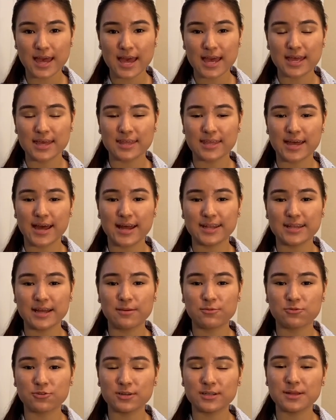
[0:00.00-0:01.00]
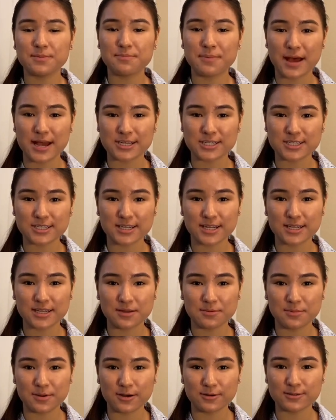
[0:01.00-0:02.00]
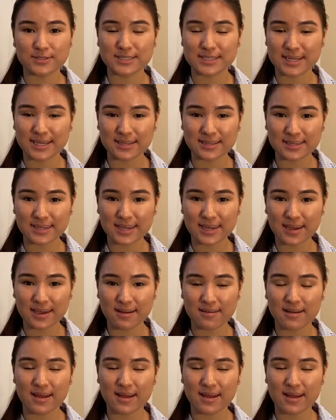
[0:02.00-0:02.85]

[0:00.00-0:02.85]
is that I'm really passionate about skincare,